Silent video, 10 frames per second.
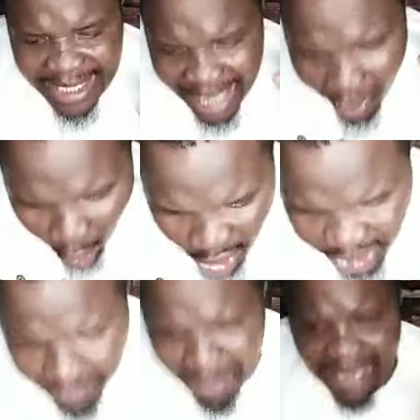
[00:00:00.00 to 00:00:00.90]
the
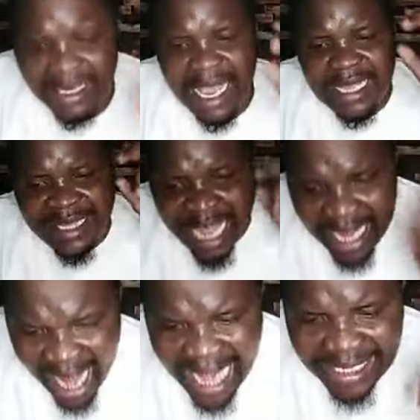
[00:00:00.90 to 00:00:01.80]
gospel, the
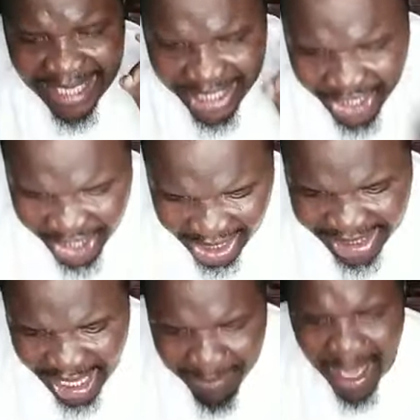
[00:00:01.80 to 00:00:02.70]
land rejects
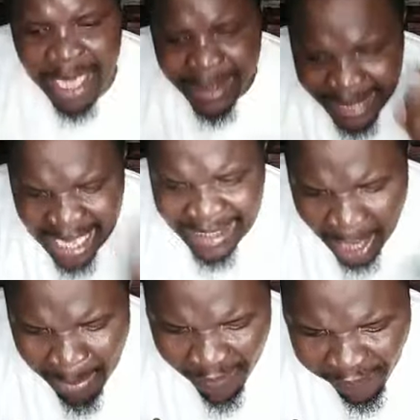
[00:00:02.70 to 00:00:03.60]
them. Then
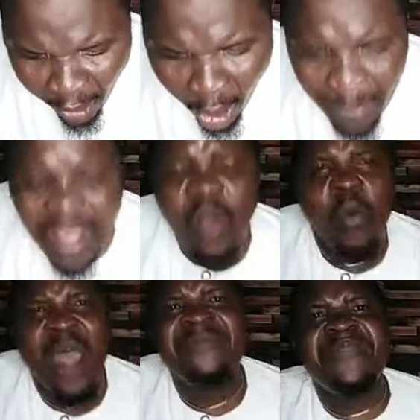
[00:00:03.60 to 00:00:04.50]
number four,
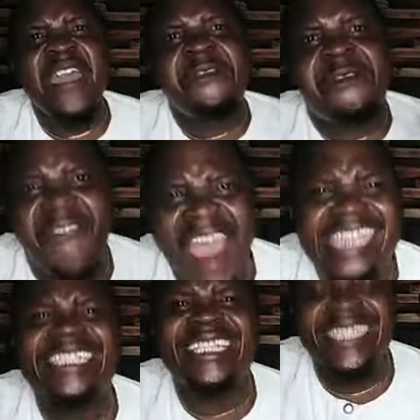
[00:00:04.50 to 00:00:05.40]
when they
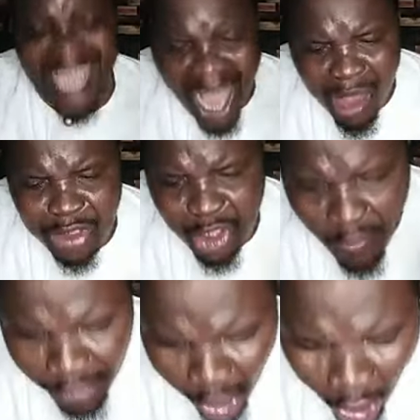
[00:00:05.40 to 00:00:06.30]
fight the house
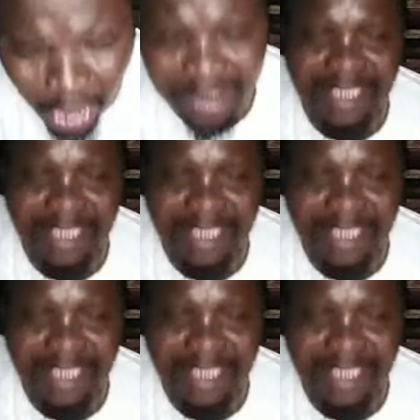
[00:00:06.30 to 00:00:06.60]
of God,